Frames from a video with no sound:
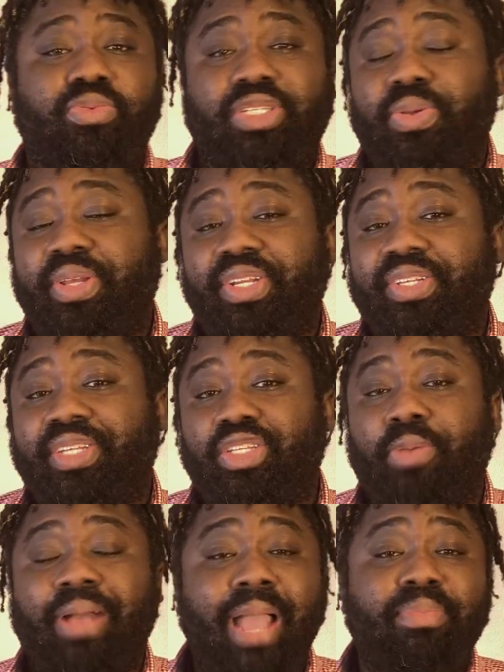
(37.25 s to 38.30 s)
situation is set
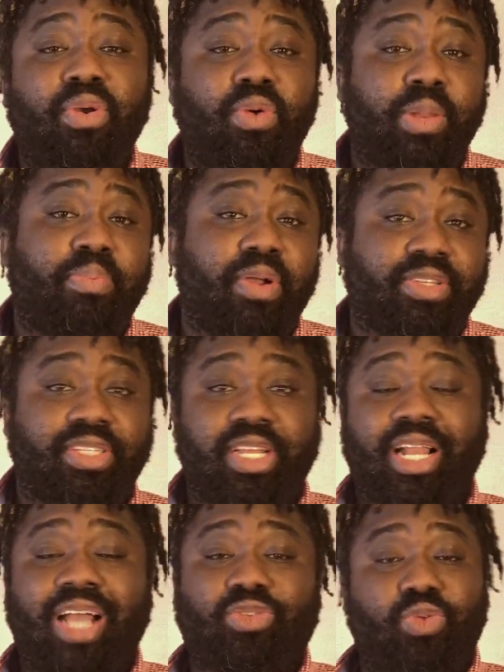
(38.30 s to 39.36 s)
up, I'm the only person in the
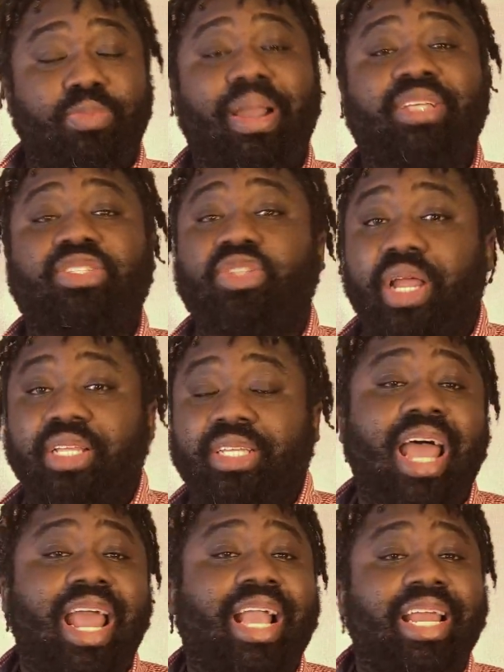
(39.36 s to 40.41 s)
class with my students
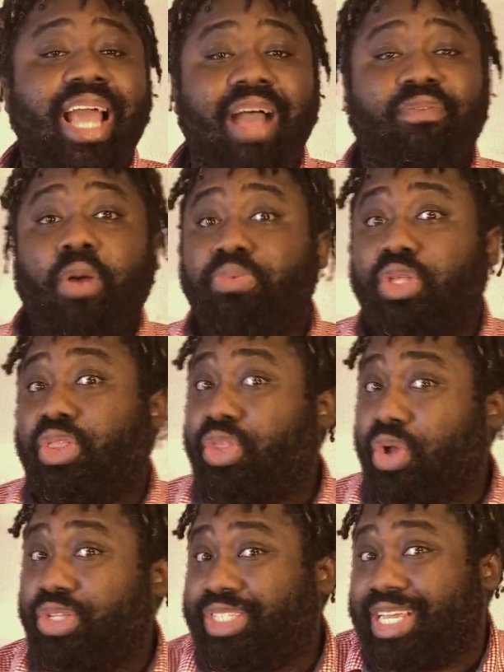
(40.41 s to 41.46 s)
and I can have up to
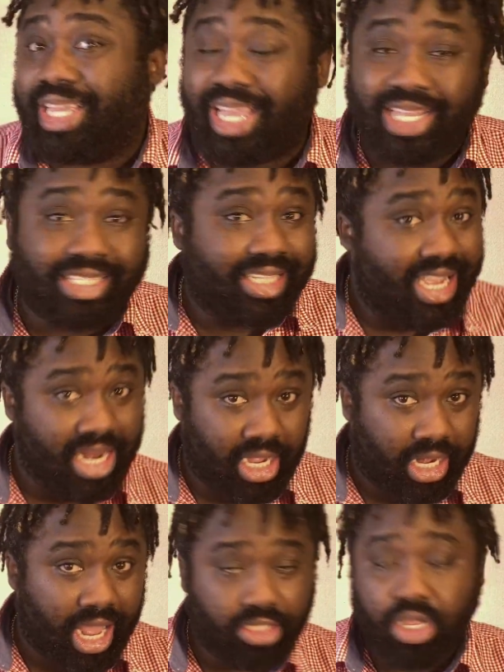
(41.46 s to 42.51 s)
13 kids in a
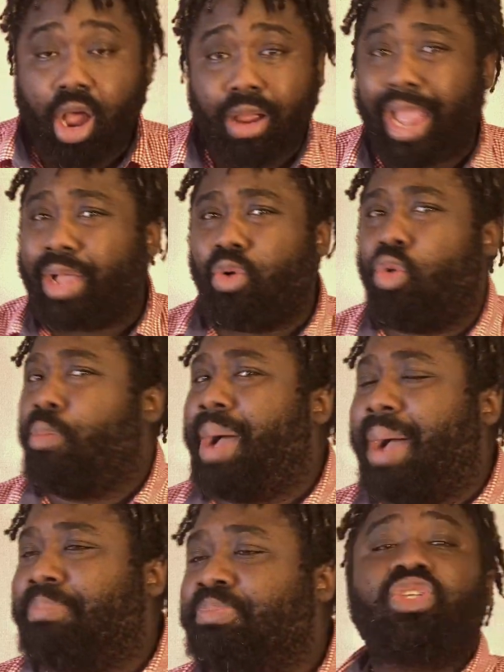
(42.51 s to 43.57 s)
class. Alright, cool,
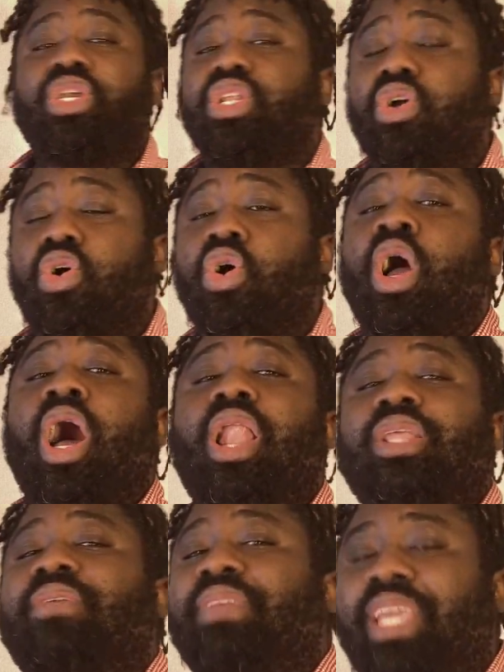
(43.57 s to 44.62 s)
bam. So you know, a
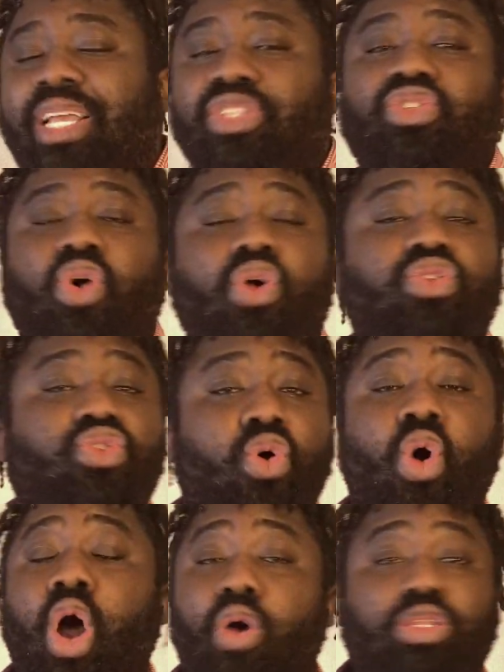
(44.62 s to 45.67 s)
lot of kids don't know
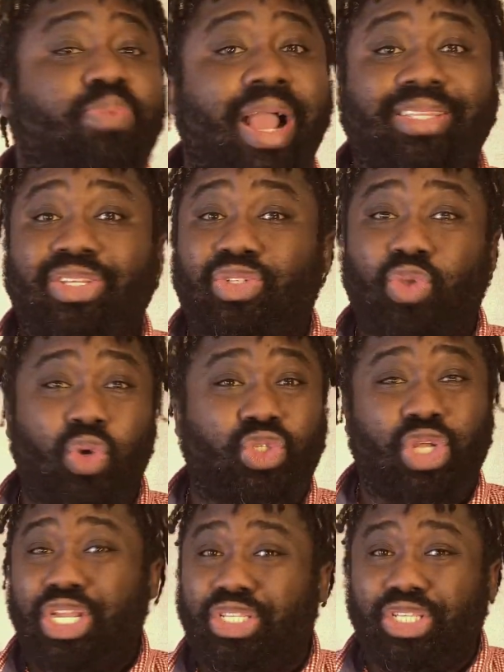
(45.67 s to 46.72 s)
how to practice
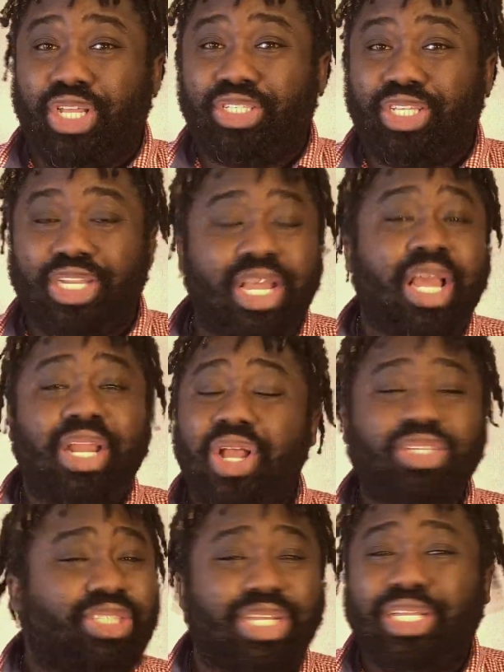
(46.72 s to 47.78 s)
social distancing. They're
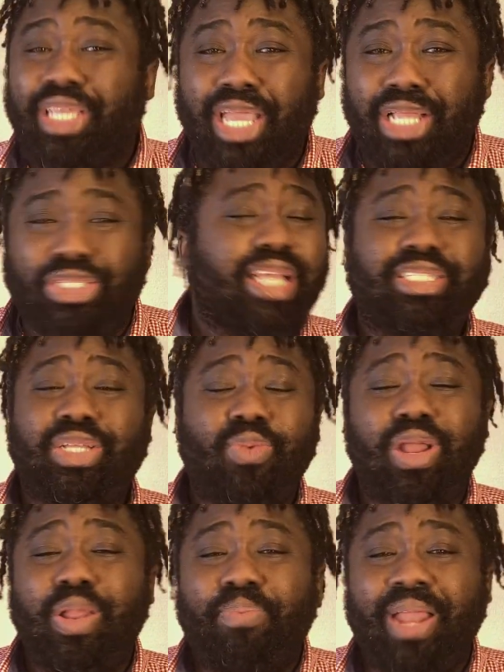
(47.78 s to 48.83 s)
still kids, they still
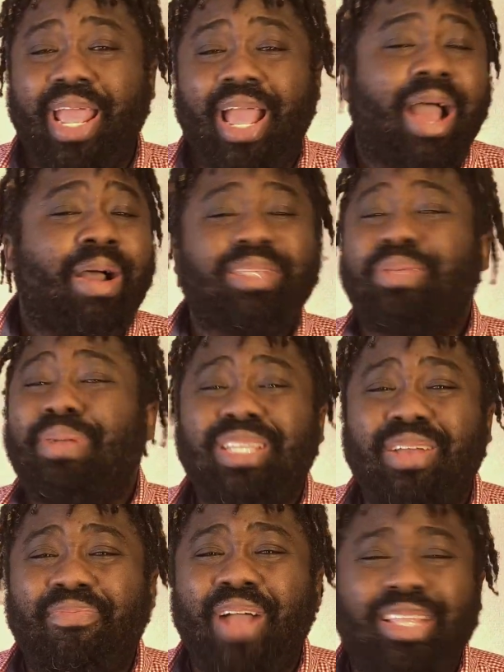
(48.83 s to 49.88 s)
want to play. As a matter
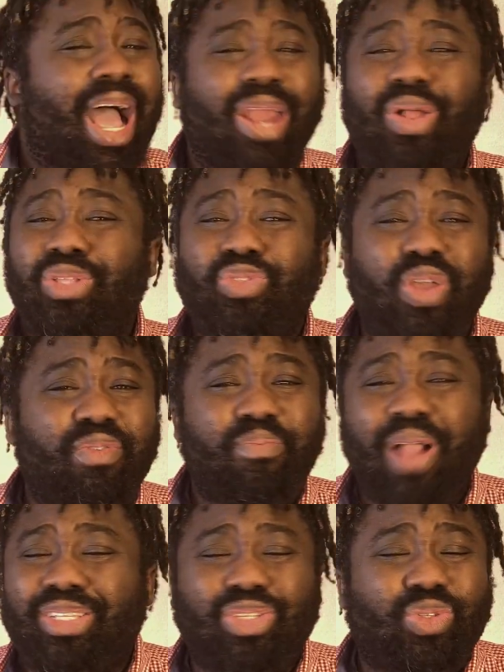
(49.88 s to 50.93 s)
of fact, adults don't even
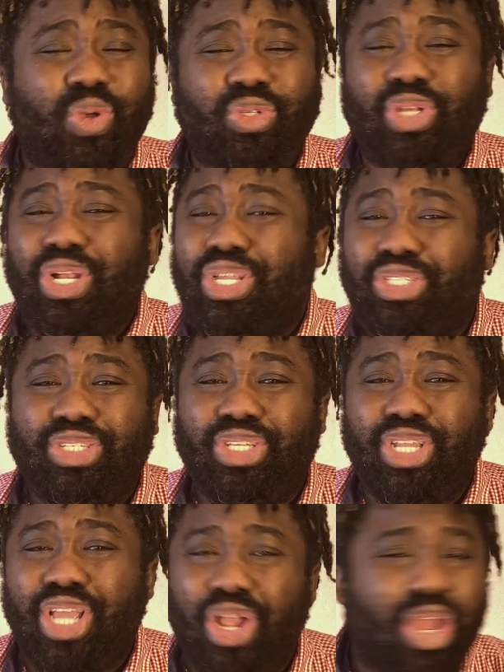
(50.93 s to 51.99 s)
practice social
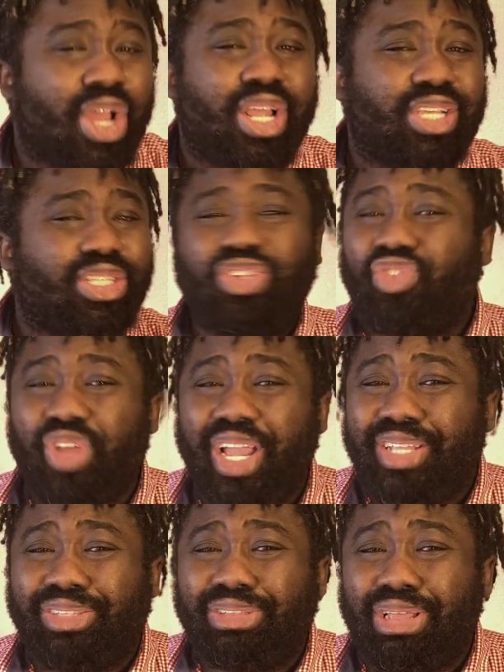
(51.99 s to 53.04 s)
distancing here. You see the
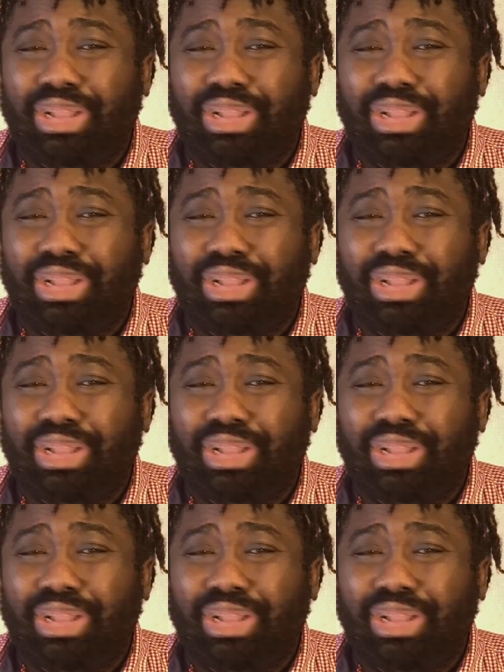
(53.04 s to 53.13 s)
trains